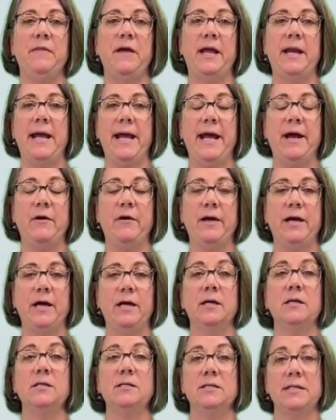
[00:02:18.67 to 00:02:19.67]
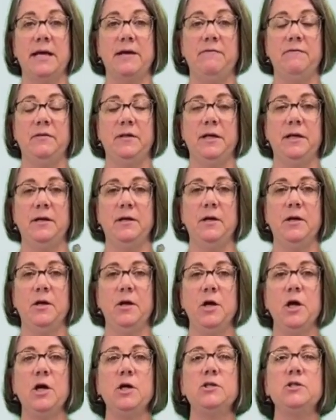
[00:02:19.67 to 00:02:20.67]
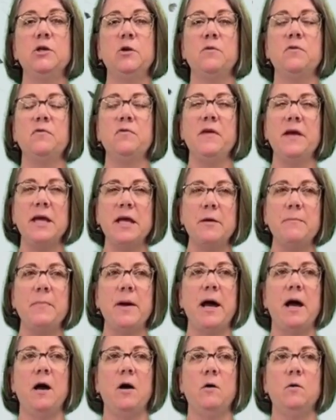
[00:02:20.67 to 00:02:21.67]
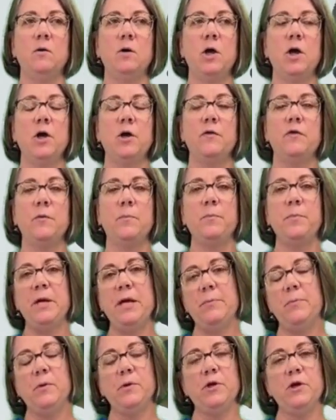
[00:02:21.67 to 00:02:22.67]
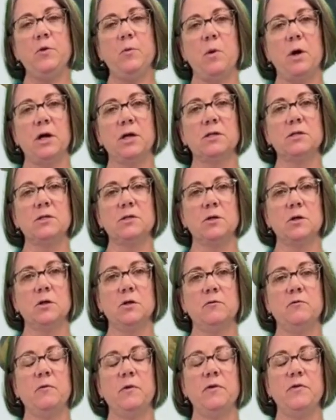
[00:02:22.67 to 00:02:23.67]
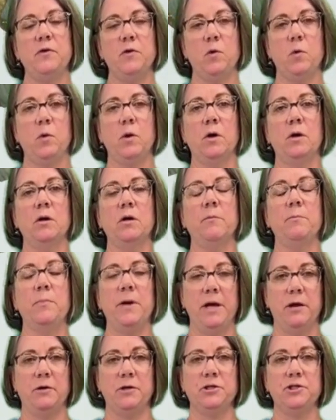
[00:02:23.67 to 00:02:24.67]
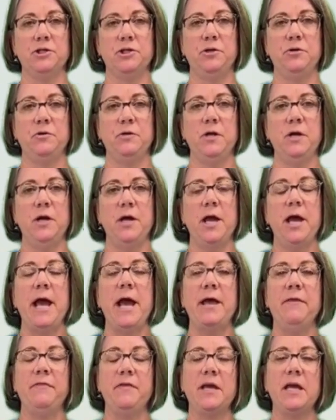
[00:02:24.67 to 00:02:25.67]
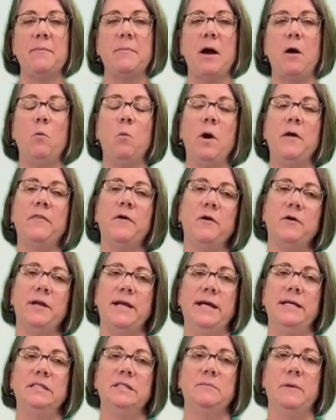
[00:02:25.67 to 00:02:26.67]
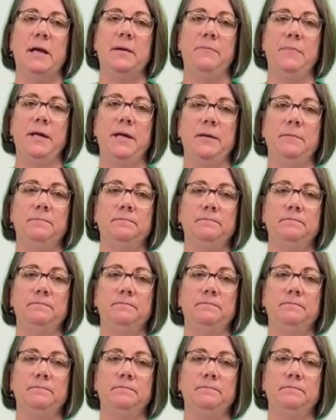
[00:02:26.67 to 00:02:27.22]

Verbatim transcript: that area safely. So think about the people you want to serve with your parachute and think about what their needs might be.